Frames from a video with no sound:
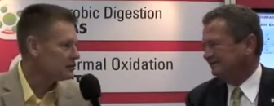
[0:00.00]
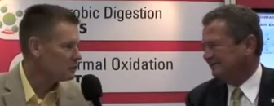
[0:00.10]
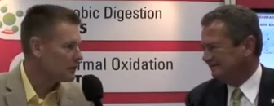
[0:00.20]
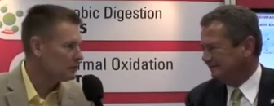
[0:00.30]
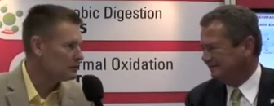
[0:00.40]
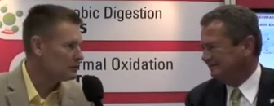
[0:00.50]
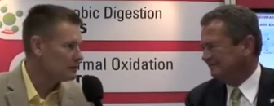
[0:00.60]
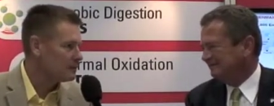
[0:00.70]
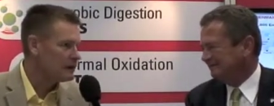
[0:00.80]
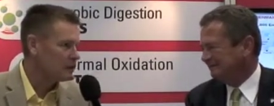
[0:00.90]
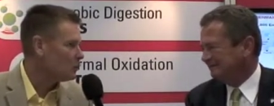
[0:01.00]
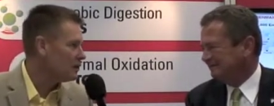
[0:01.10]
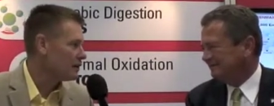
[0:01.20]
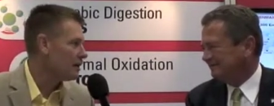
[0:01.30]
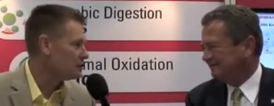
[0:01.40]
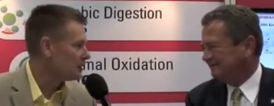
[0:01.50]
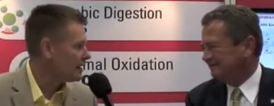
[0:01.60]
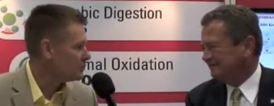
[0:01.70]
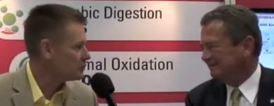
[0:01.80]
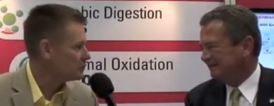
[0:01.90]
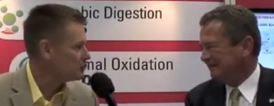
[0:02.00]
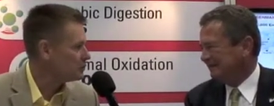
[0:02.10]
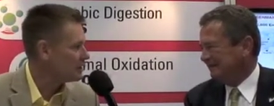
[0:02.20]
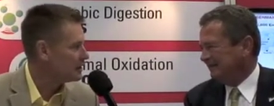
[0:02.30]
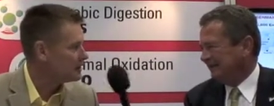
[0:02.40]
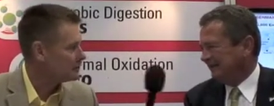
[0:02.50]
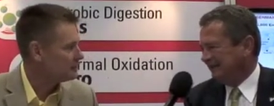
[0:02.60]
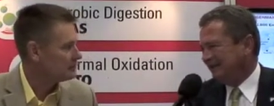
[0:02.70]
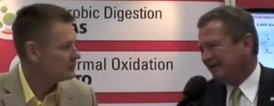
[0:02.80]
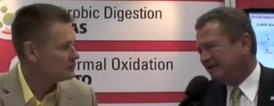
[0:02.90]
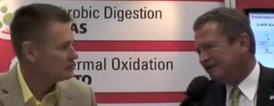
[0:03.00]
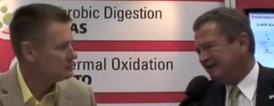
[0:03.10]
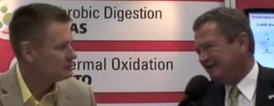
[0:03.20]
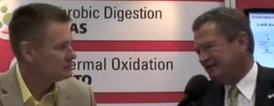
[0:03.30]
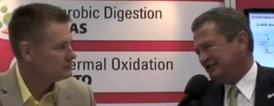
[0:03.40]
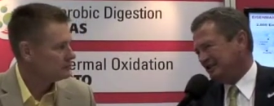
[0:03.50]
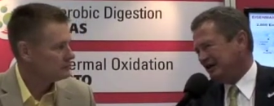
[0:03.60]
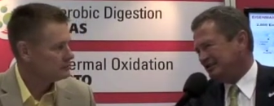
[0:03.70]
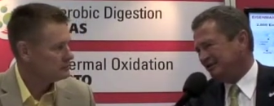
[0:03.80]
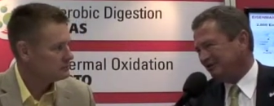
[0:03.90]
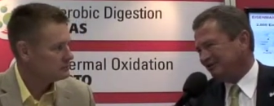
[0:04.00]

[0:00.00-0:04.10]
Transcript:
Speaker 1: at the races. I mean, what an educational tool that is. It is an educational